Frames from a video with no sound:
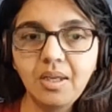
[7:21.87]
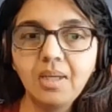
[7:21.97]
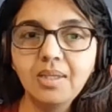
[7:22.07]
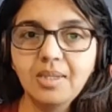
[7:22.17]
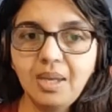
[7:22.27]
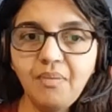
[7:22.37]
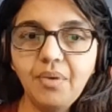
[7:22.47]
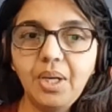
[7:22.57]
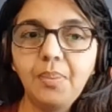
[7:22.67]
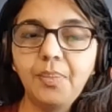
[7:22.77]
Same
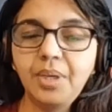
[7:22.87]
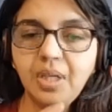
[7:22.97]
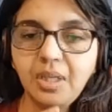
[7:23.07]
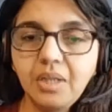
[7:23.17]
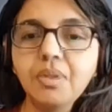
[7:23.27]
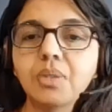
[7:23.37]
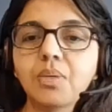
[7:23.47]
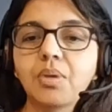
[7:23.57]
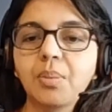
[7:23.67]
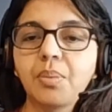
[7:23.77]
way, predictive is
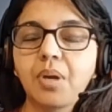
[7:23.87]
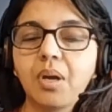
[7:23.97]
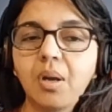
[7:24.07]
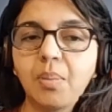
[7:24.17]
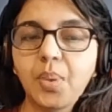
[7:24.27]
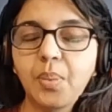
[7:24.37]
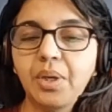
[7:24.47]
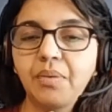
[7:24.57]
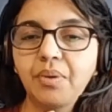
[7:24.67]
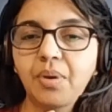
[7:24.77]
not appropriate
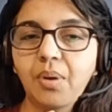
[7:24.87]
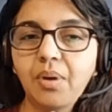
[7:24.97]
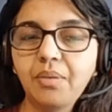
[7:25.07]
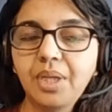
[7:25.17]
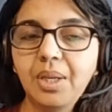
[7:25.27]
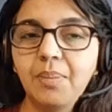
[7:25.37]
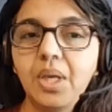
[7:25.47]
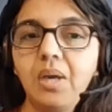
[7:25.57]
for all of them